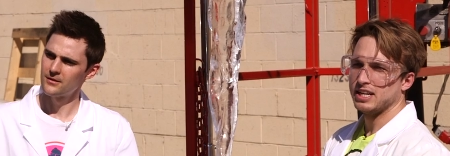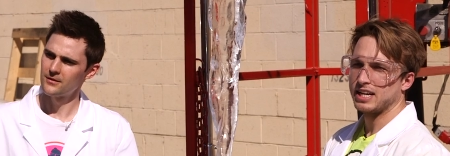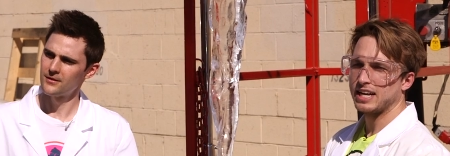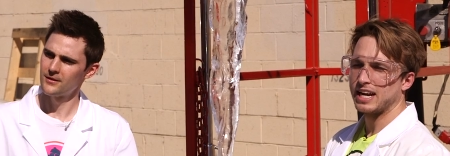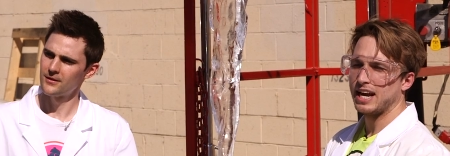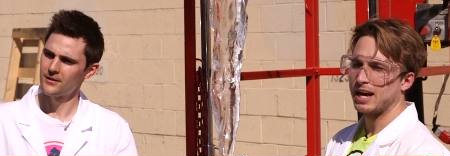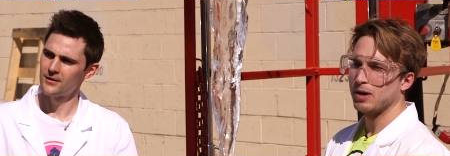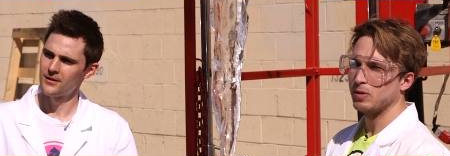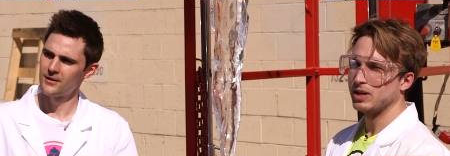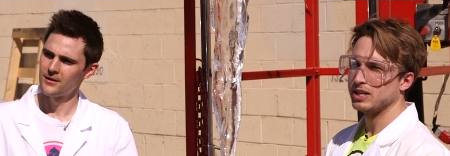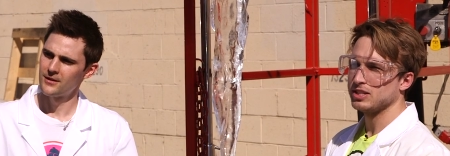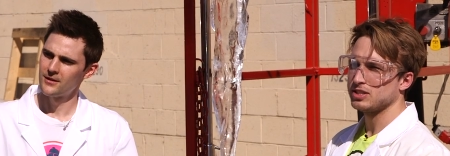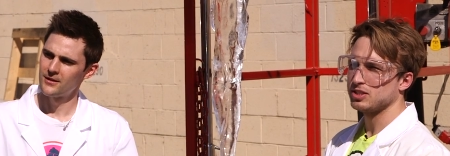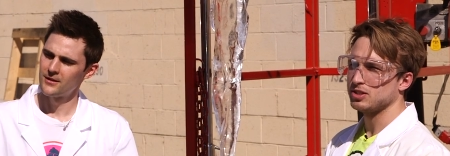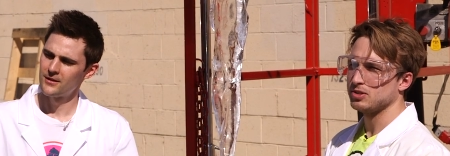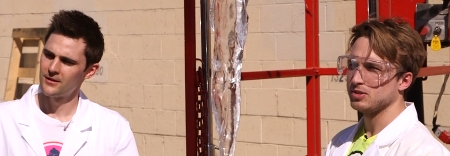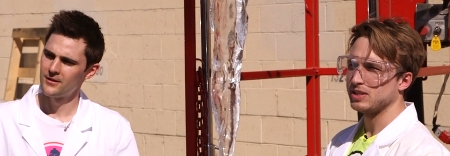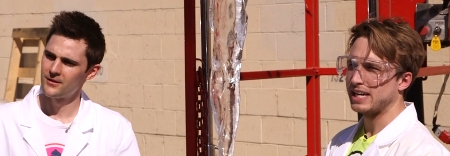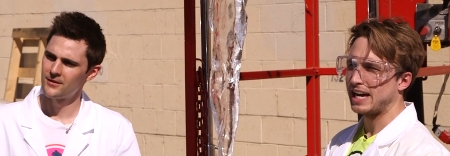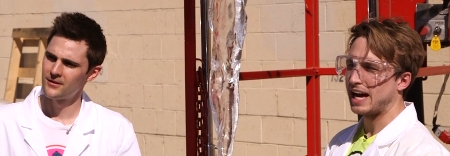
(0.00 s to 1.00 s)
Speaker 1: Nick and I went
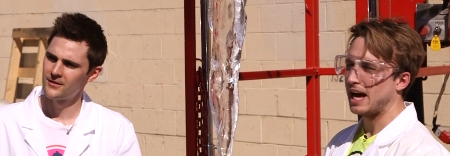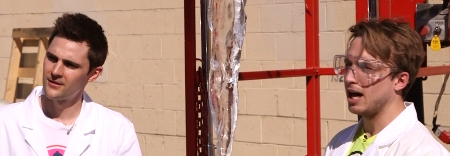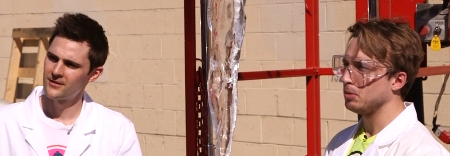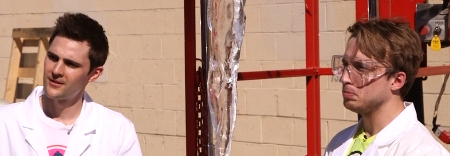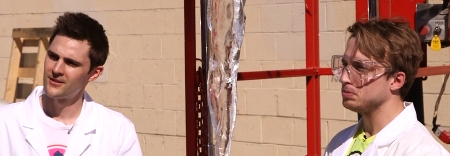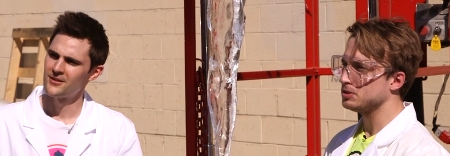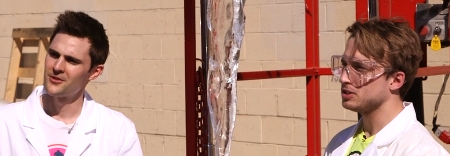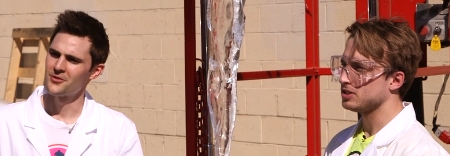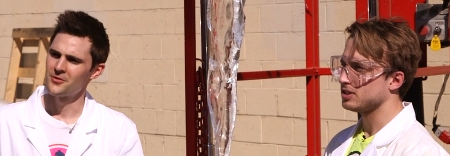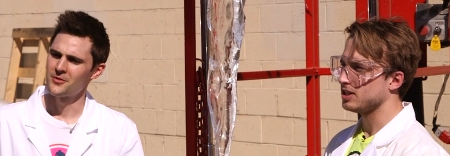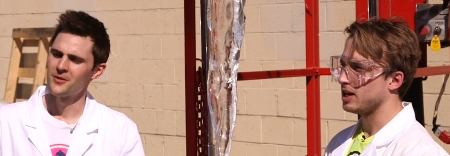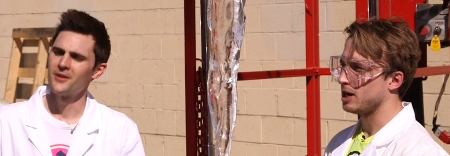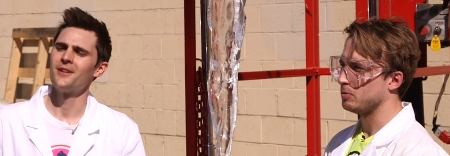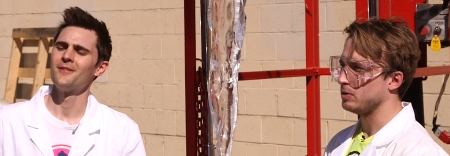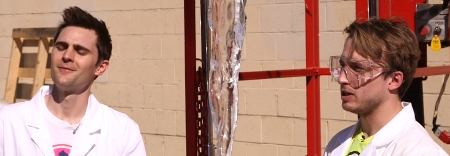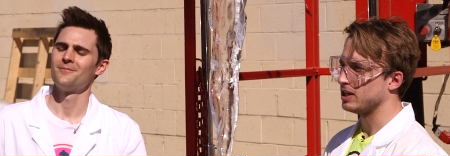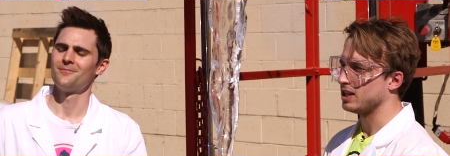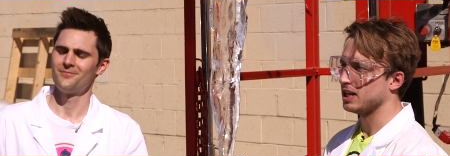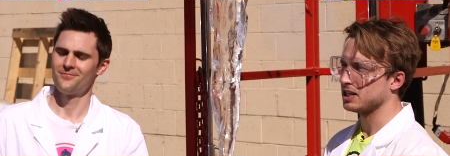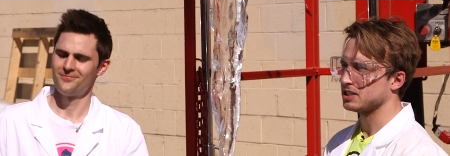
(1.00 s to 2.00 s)
to the Alps
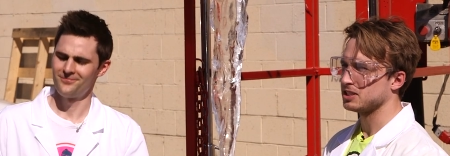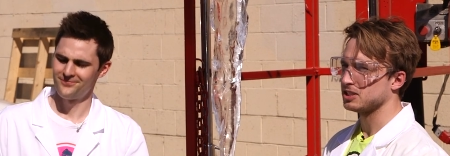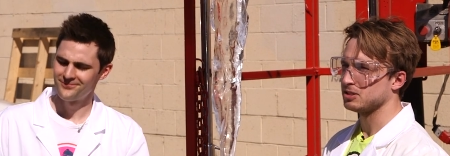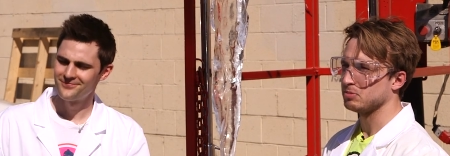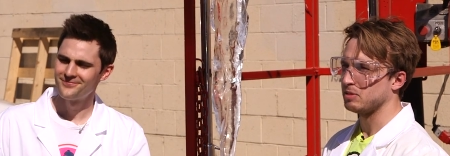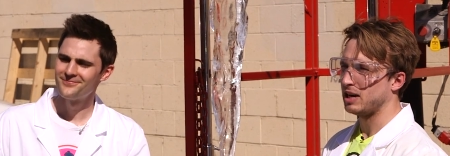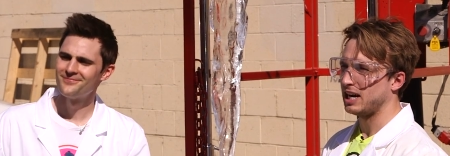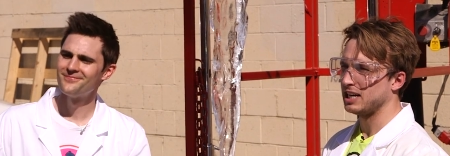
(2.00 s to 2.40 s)
and we collected some